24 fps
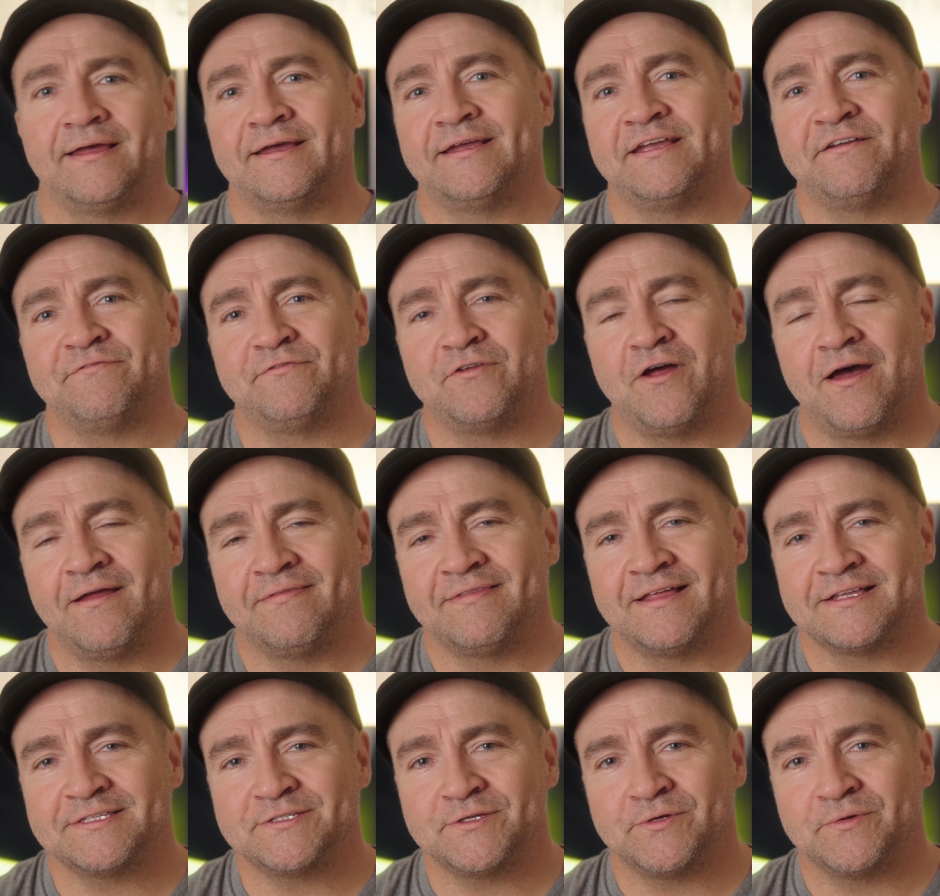If
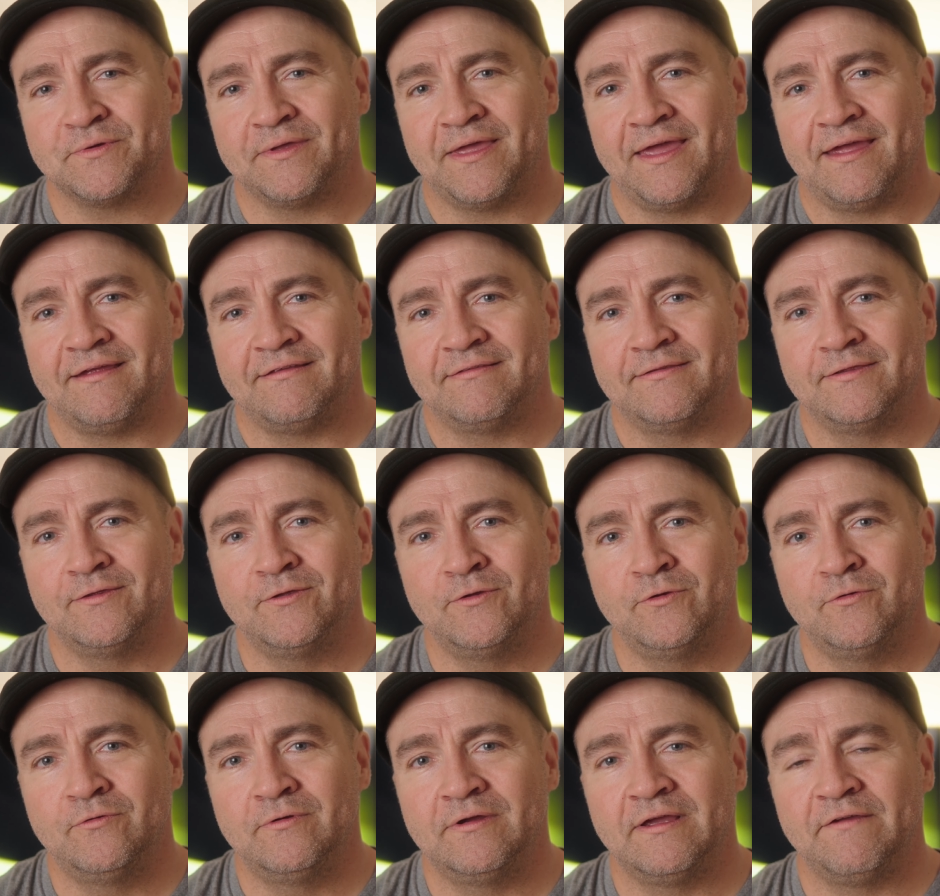not, that's okay
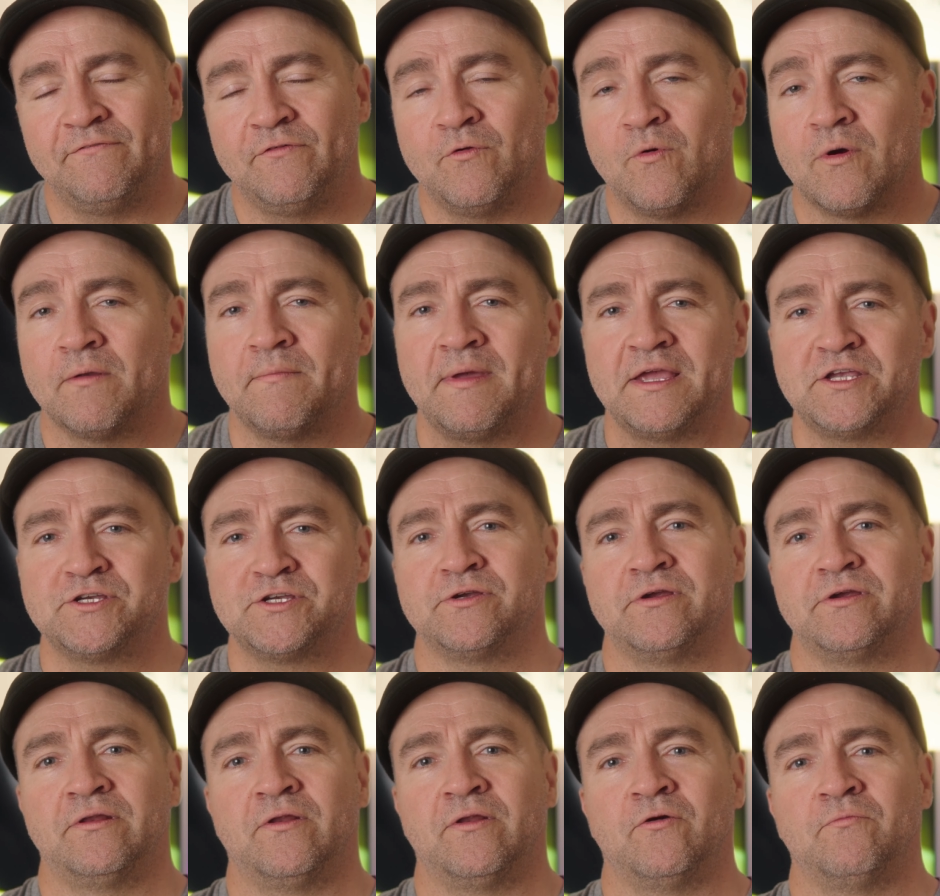too. If you want to make
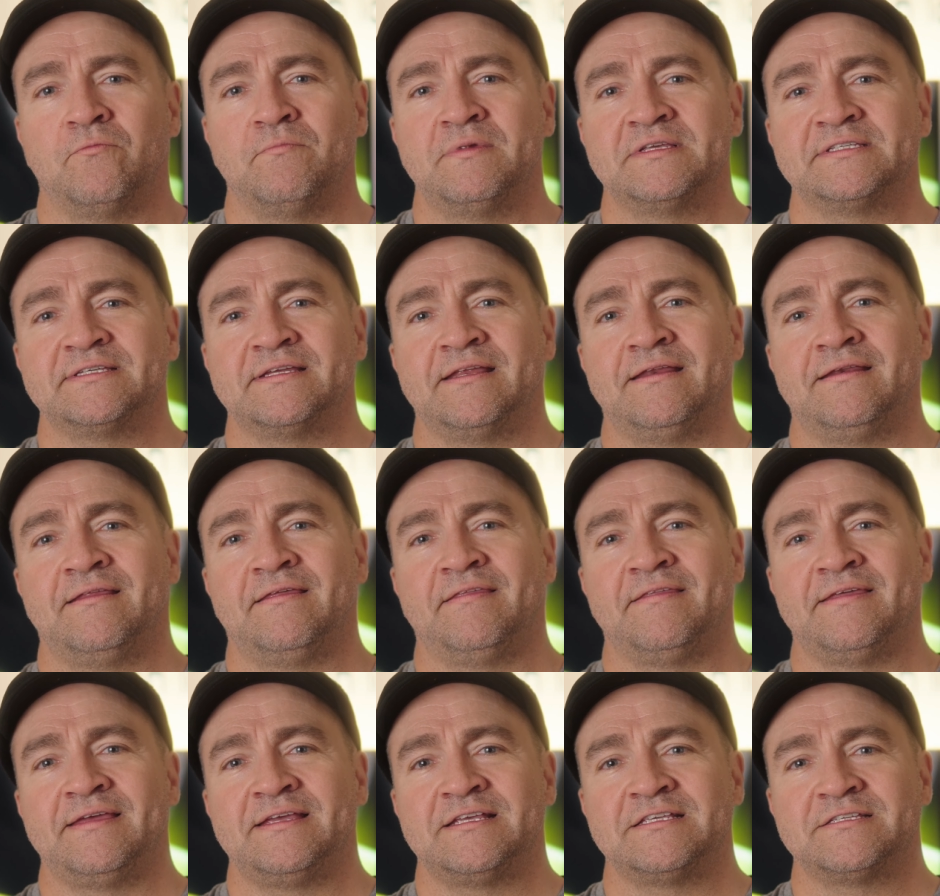sure you don't miss any of
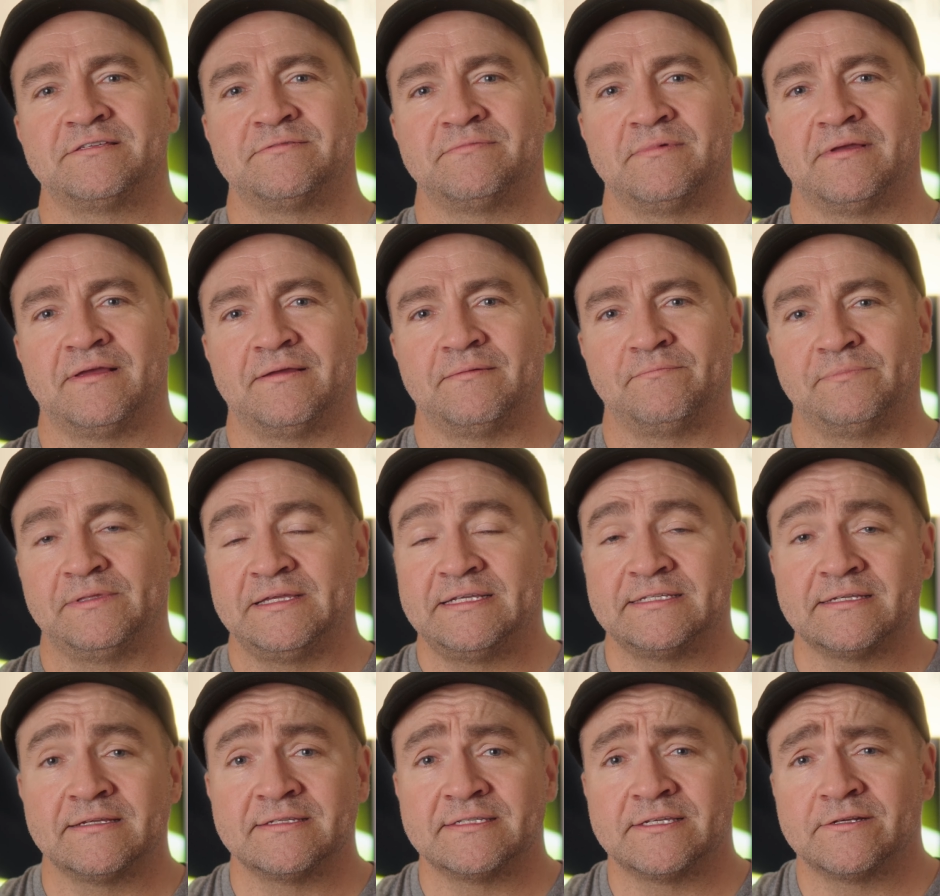these,
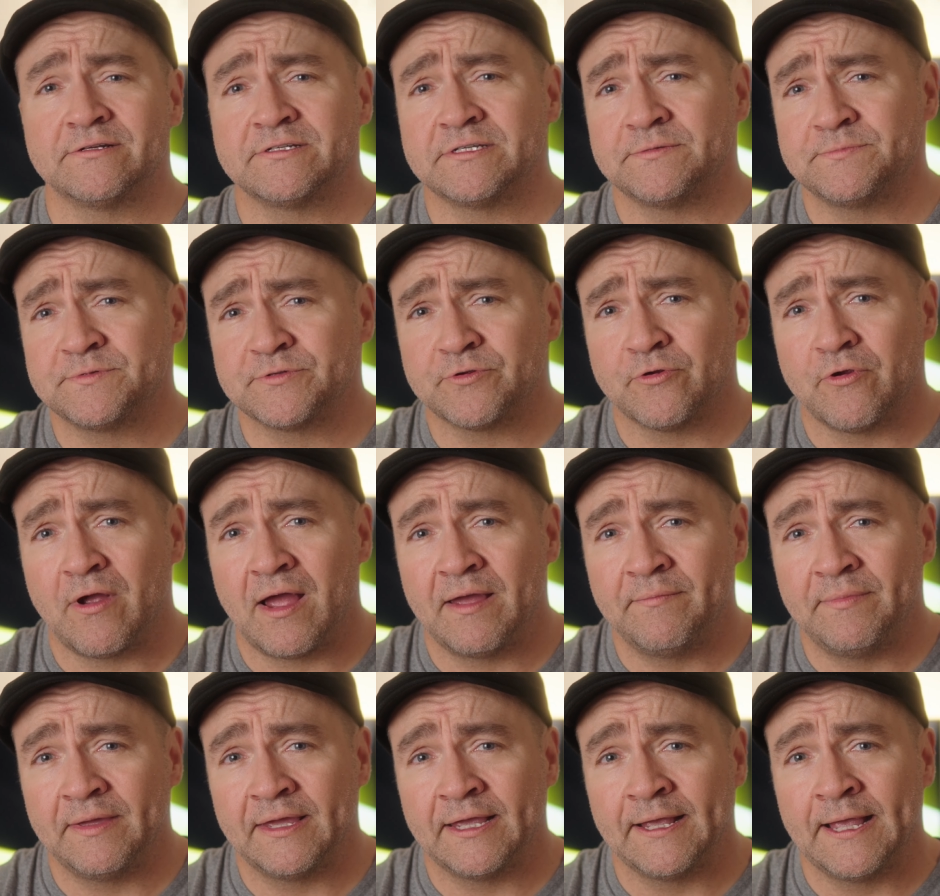please consider
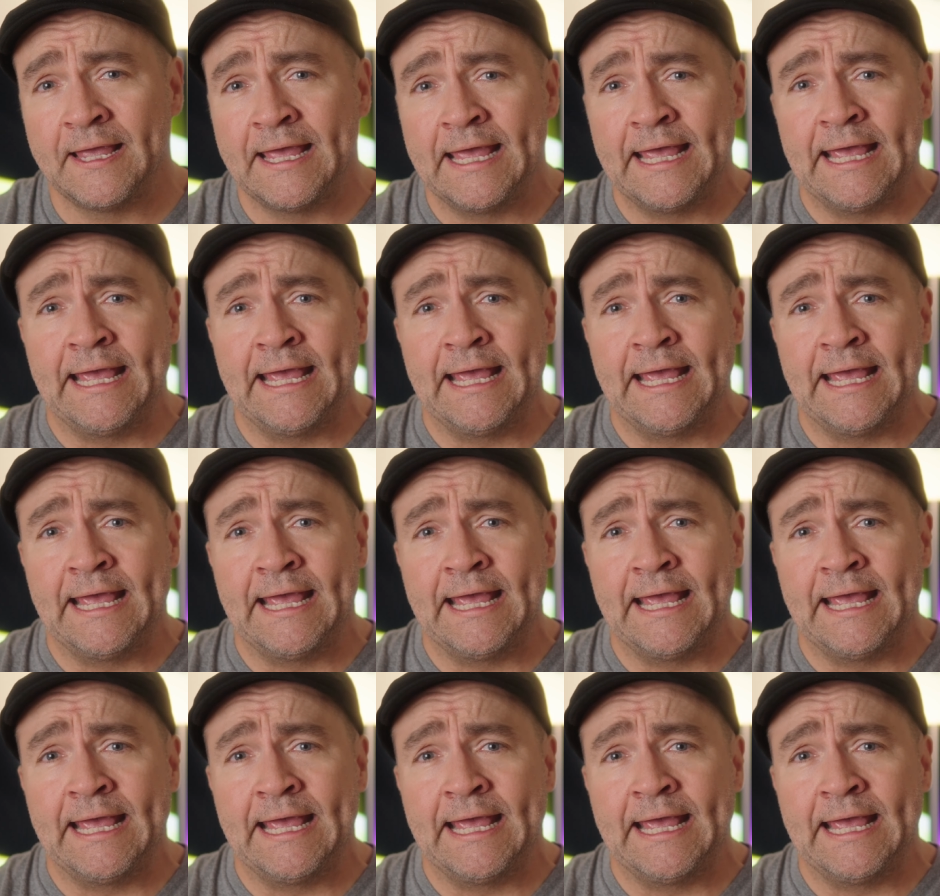subscribing